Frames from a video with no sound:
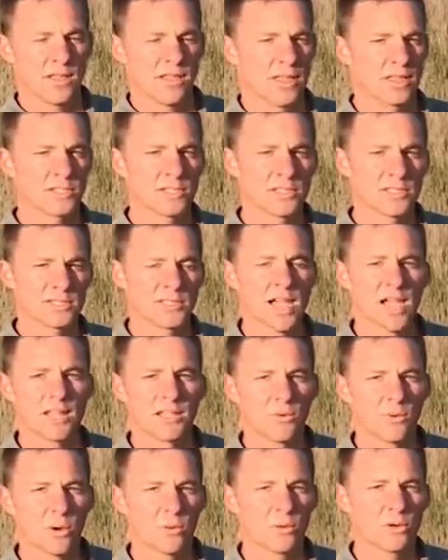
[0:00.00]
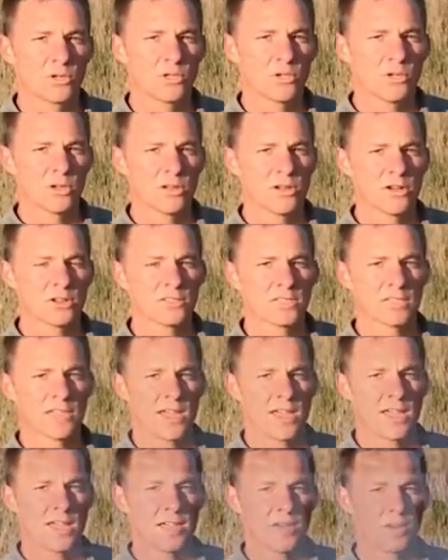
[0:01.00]
That's exactly what we're doing here
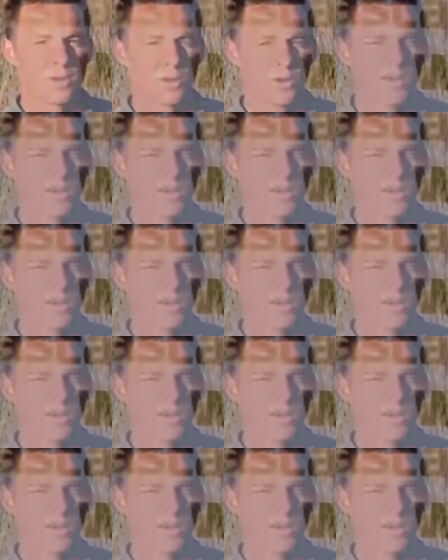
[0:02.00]
today. We're